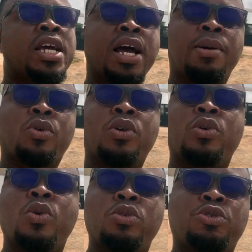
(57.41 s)
I'm going to
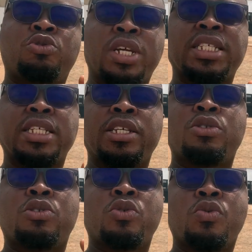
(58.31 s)
go straight
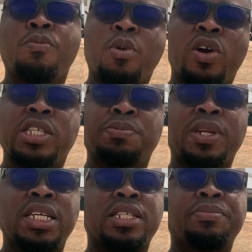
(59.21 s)
into Moy's
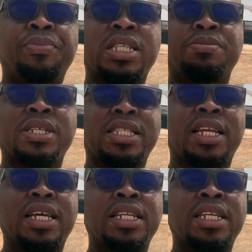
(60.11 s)
place, meet Mr. Lane.